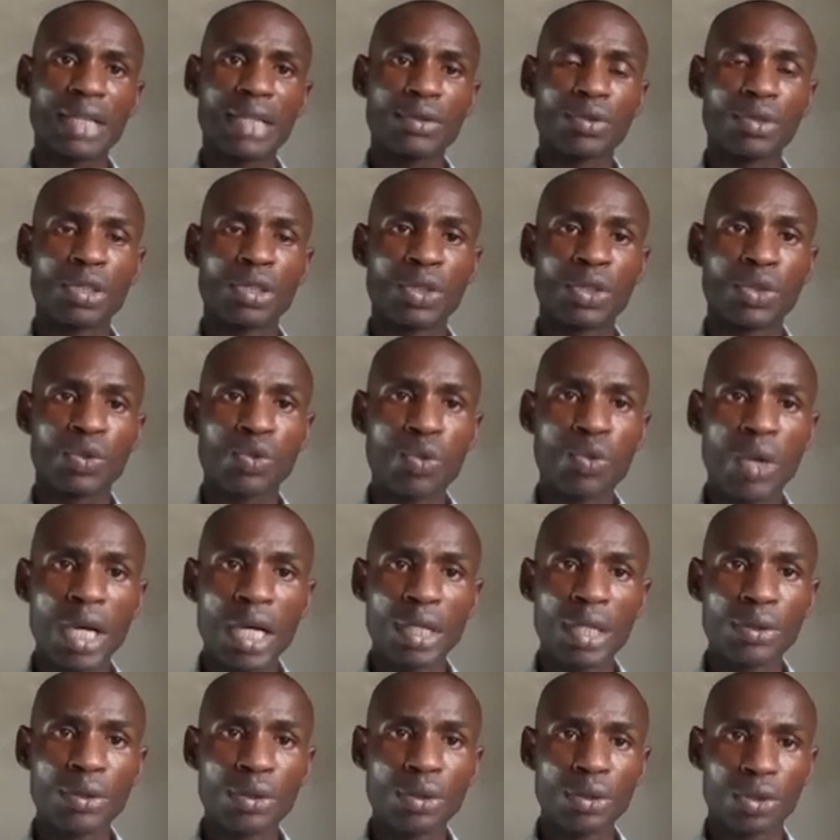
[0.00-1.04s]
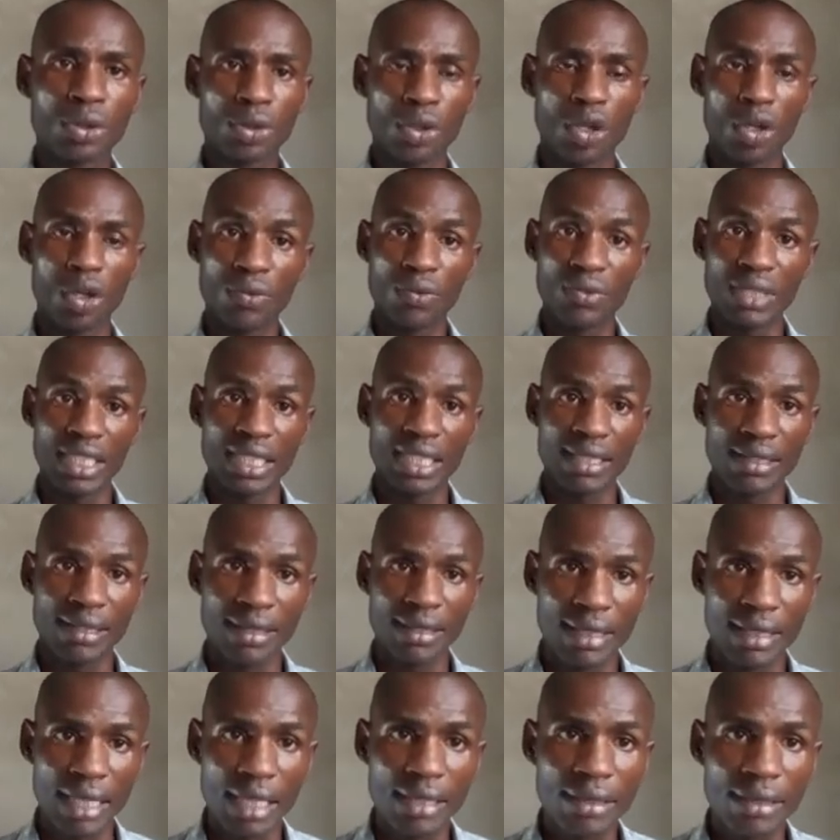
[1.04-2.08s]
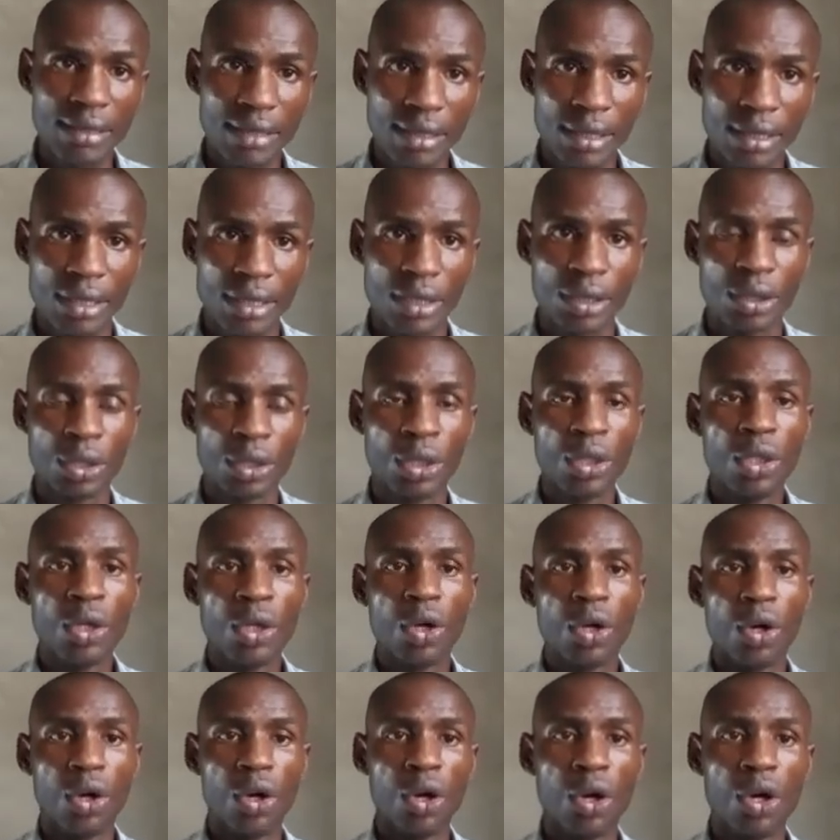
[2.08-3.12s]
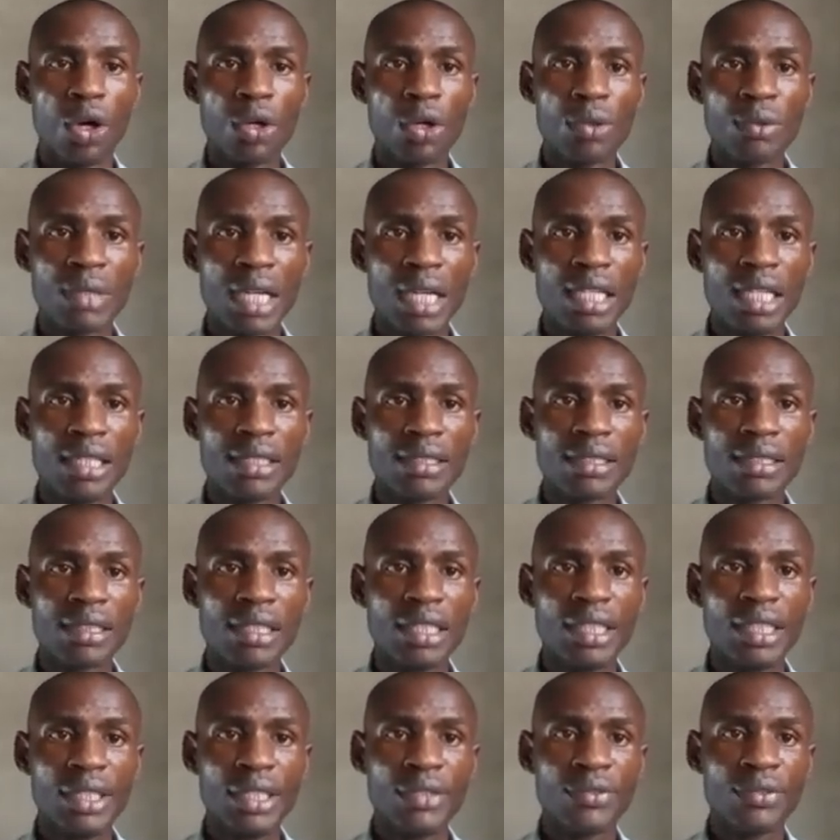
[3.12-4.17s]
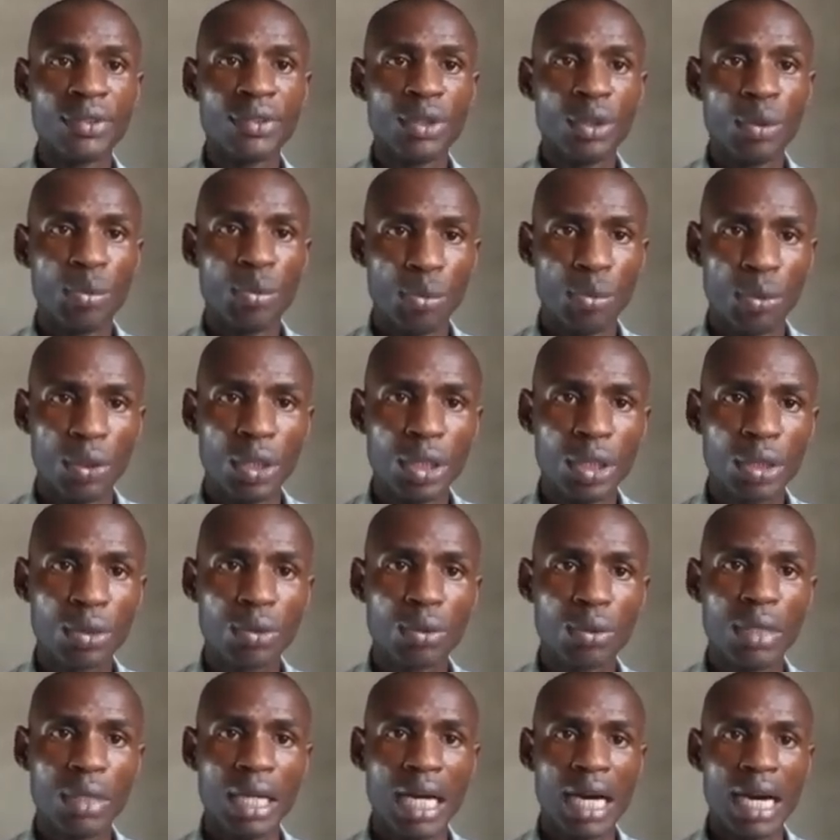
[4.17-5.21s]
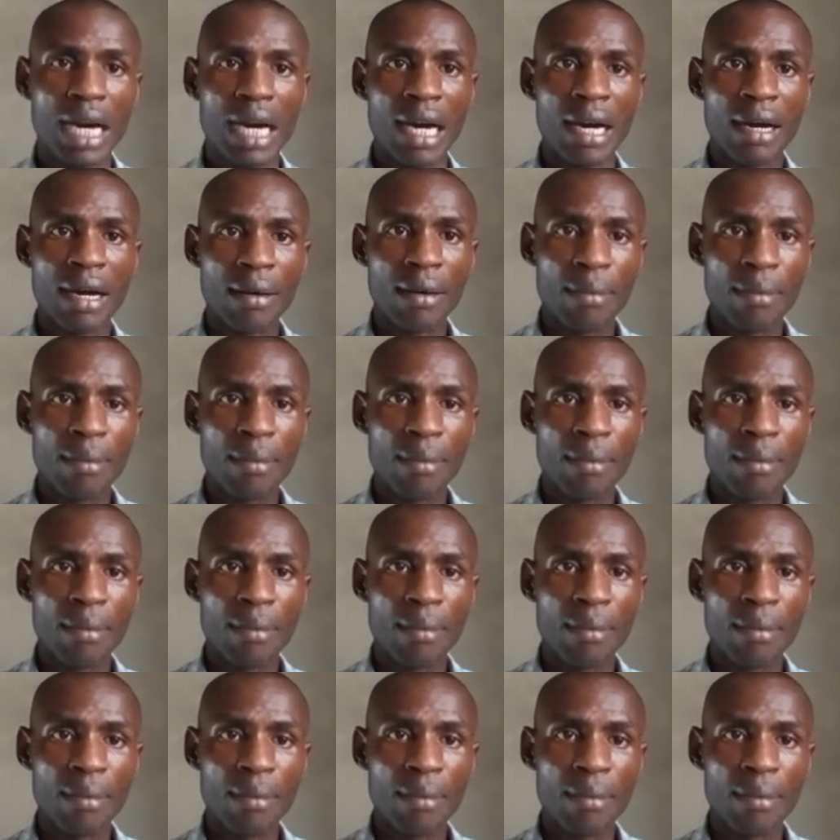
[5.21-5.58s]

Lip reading: to the square root of its density or relative molecular